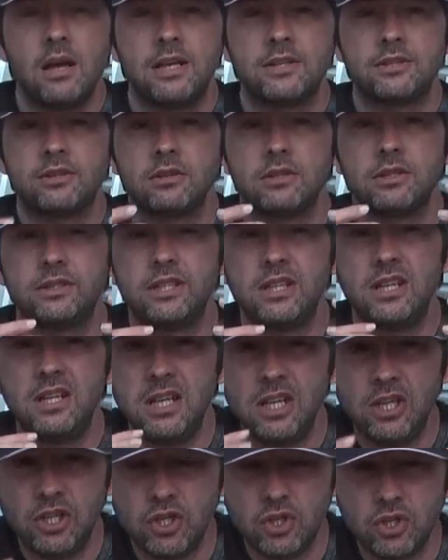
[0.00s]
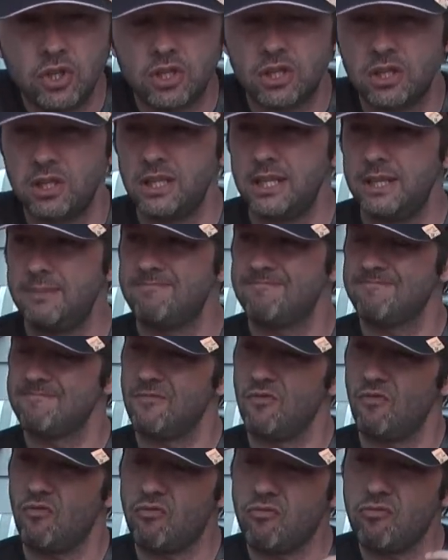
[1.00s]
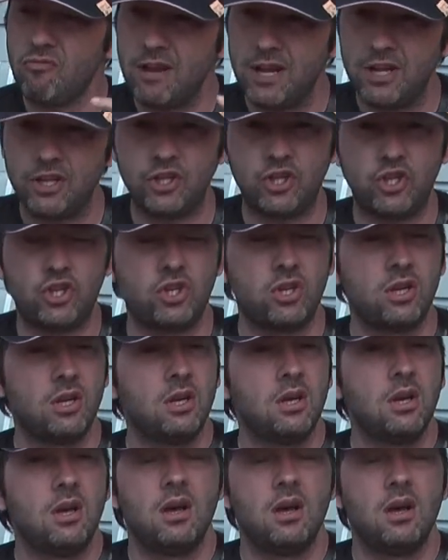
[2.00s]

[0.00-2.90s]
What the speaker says: It's got a deliciously rich,